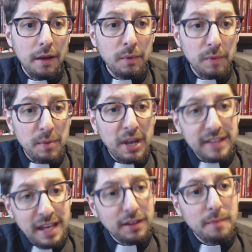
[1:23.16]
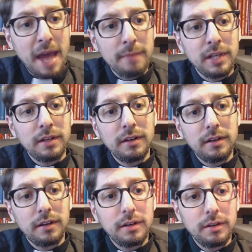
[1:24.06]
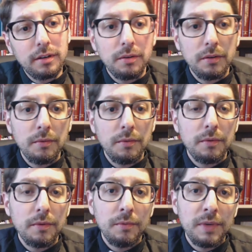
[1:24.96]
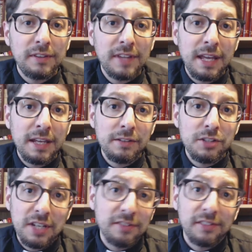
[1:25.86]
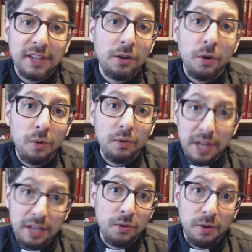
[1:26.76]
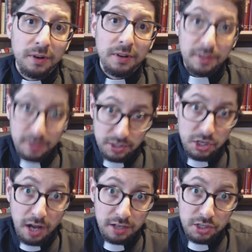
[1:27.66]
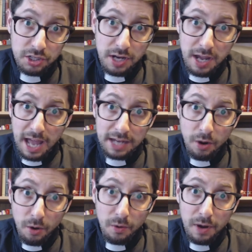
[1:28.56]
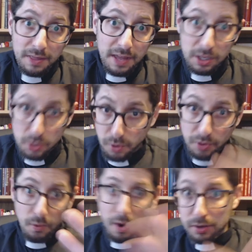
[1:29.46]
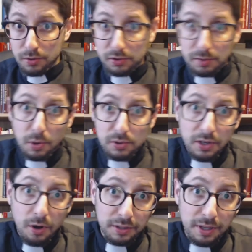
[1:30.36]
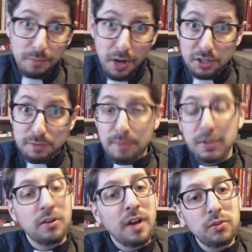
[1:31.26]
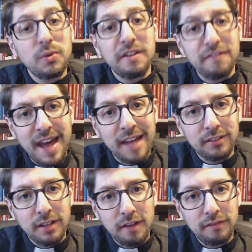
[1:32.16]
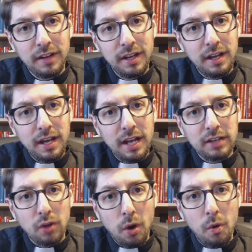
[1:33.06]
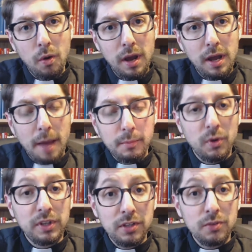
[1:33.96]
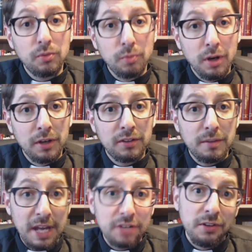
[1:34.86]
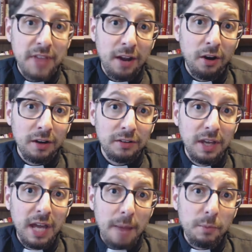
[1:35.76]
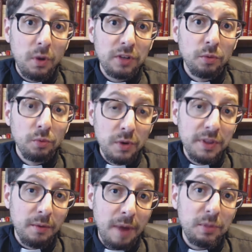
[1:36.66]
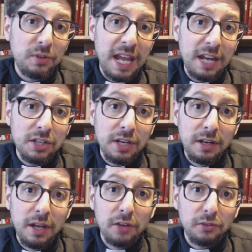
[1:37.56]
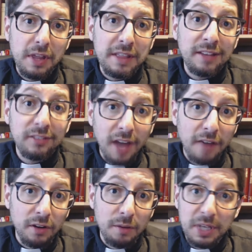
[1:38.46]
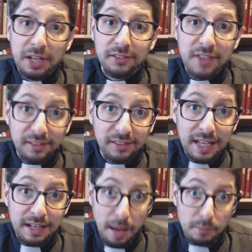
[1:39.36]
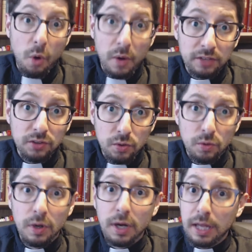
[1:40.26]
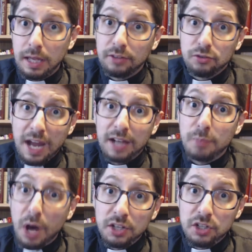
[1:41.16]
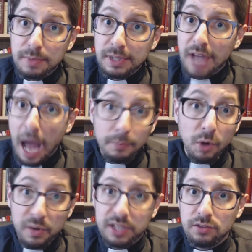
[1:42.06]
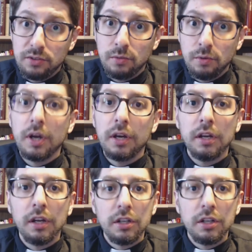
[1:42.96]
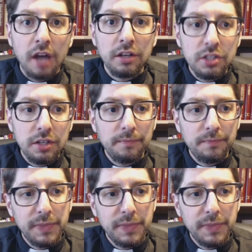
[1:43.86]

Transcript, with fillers: When we break the Eighth Commandment, we say, Jesus, I know that you're the judge. I know that you are the one who's supposed to call down punishment, but you're not doing it fast enough. And so I'm going to use words to make sure they hurt. I'm going to ruin their reputation so that they suffer because they sinned. I'm going to extract punishment. I'm going to judge.